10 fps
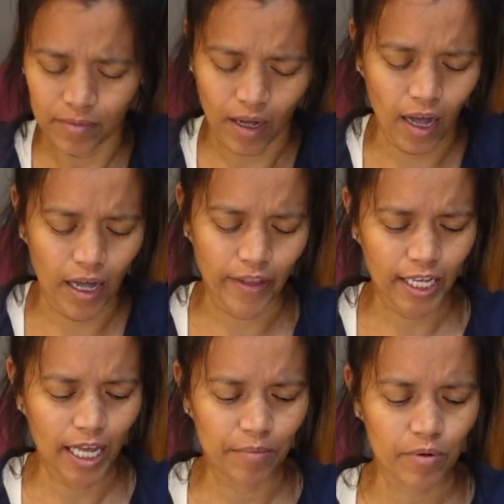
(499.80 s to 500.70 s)
that
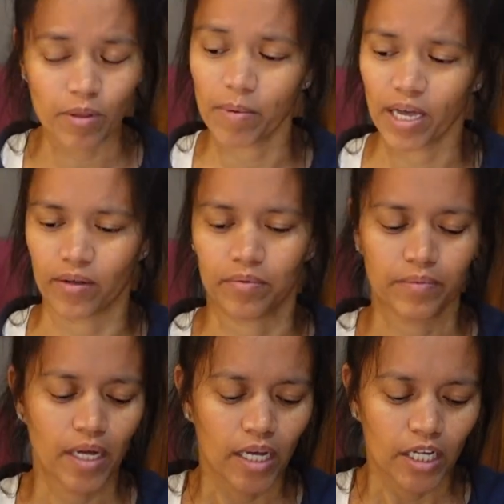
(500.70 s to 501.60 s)
came through the mail.
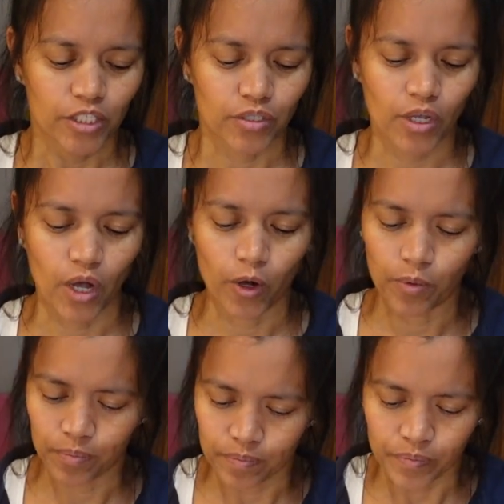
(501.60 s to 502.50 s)
So
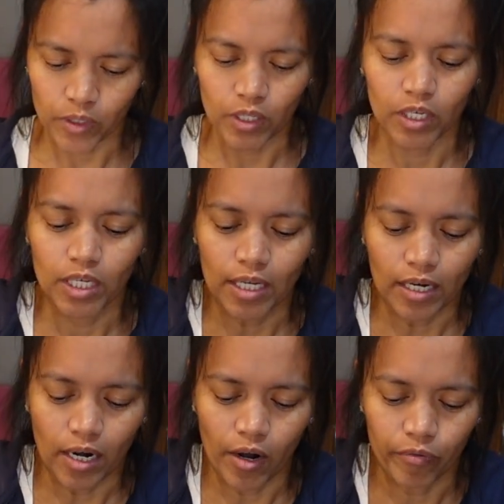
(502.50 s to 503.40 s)

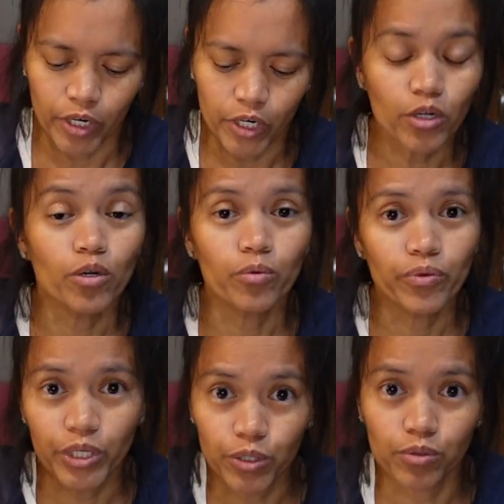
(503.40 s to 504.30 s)
renew,
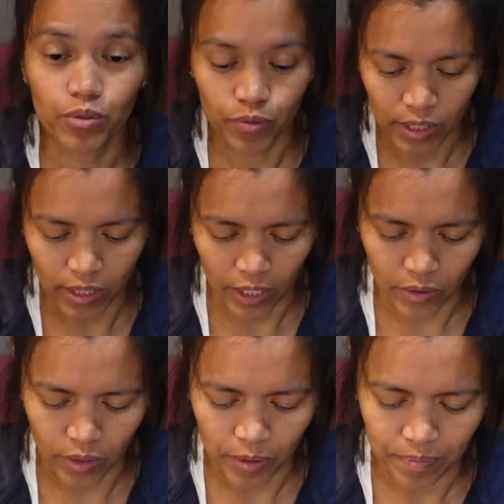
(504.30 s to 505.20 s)
reuse, recycle.
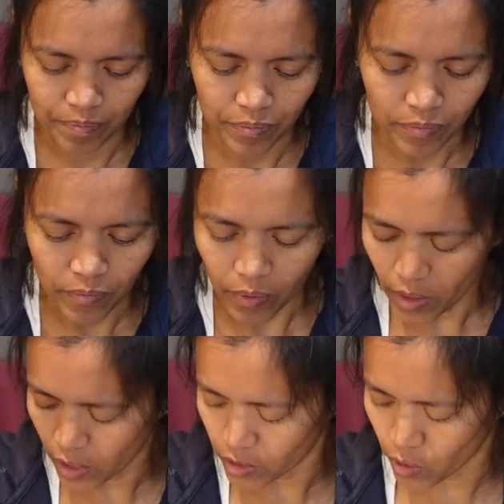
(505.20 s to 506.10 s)

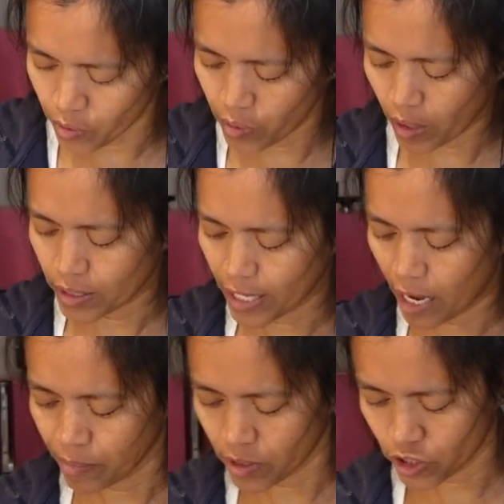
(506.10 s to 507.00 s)
So now
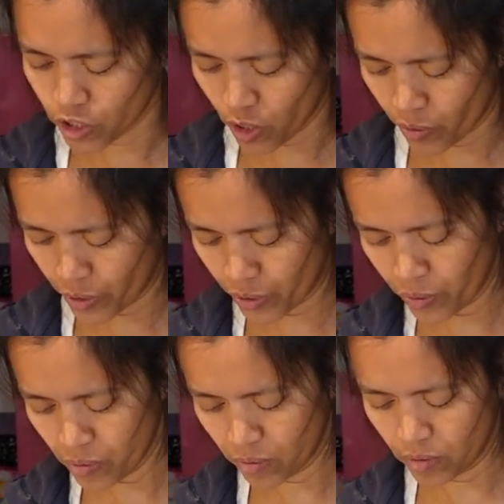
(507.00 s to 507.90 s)
I'm going to show you
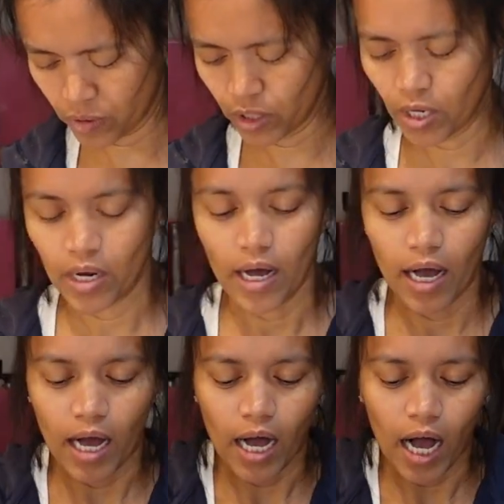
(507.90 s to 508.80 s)

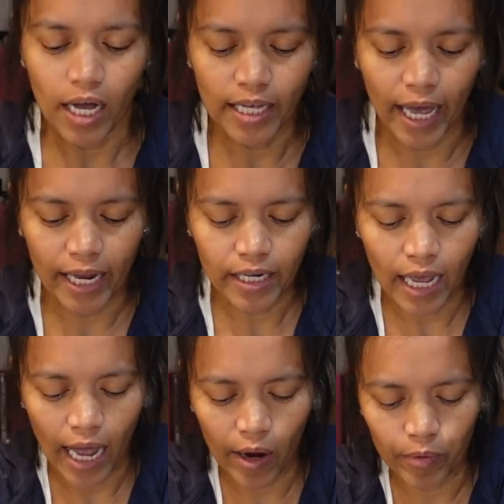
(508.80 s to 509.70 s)
again
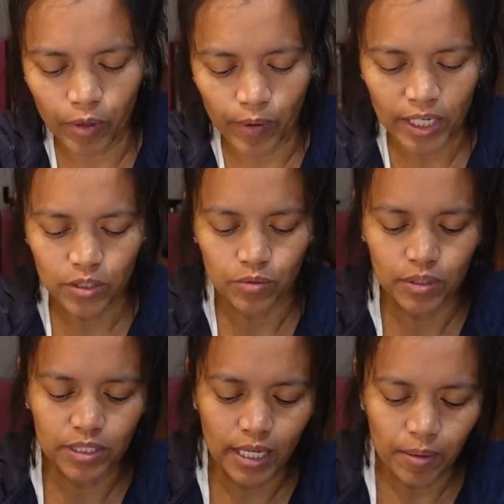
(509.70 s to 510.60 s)
how we're going to
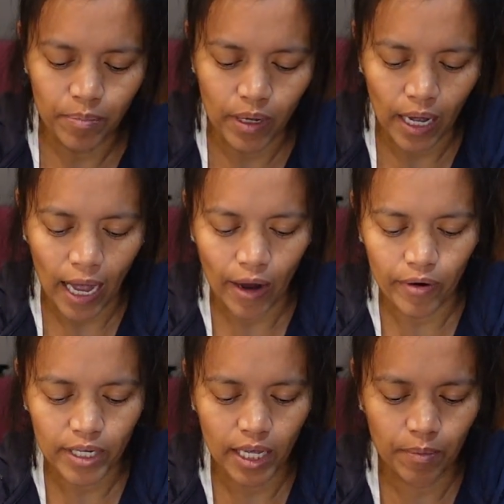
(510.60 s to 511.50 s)
dip our
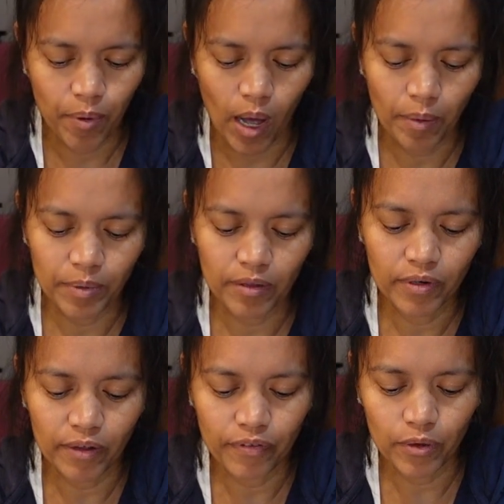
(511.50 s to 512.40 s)
cake pop. Even
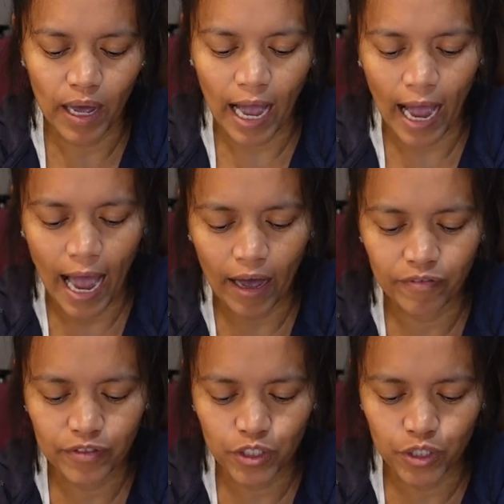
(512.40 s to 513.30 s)
if you
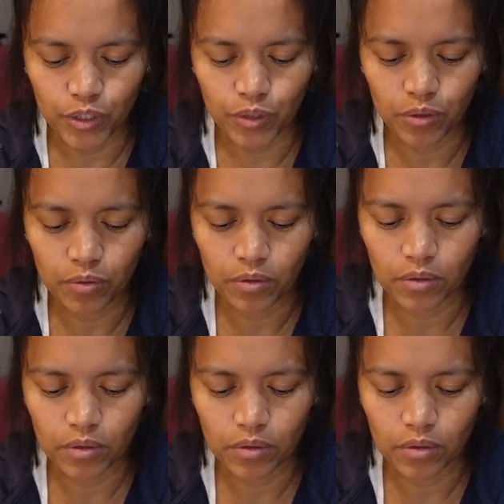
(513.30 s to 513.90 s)
have to